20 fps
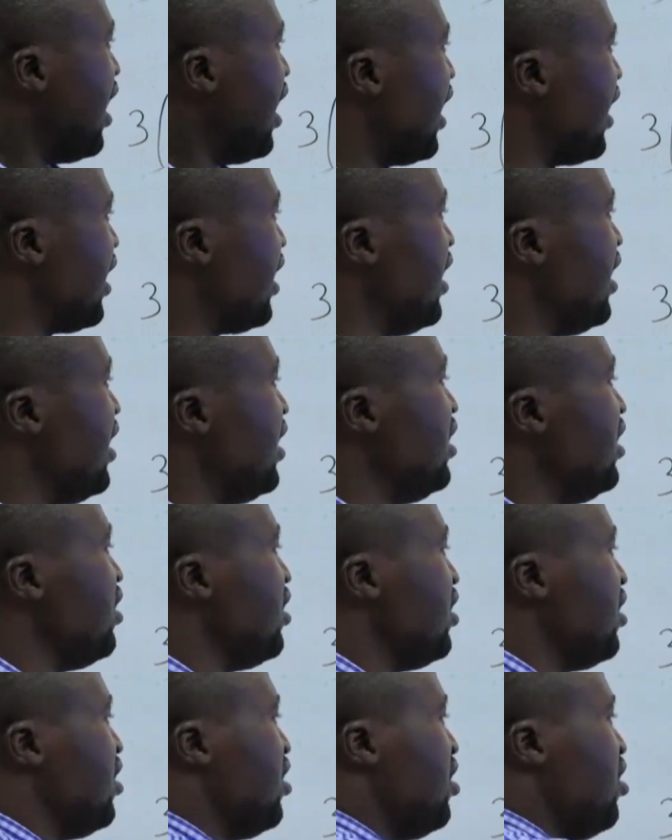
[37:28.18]
Again,
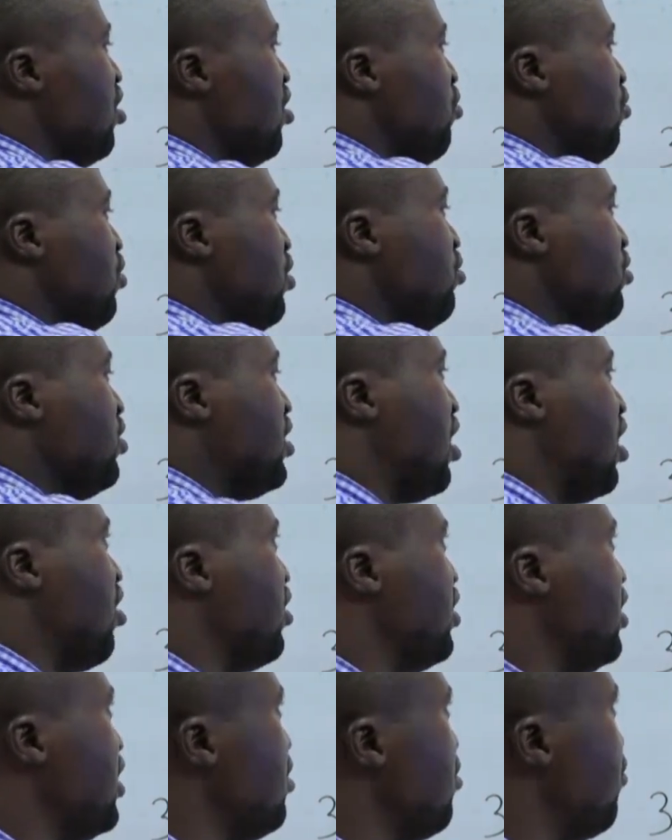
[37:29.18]
we use
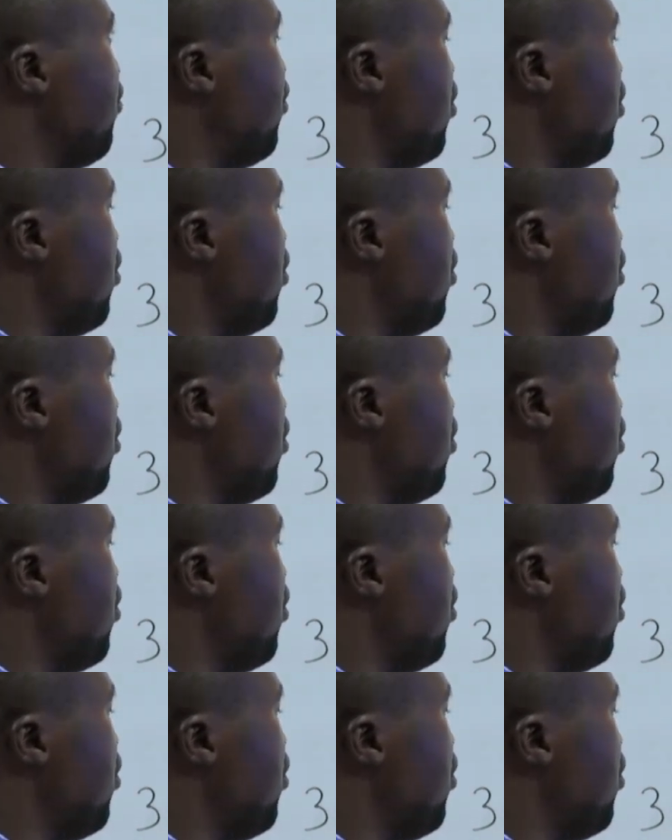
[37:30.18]
our general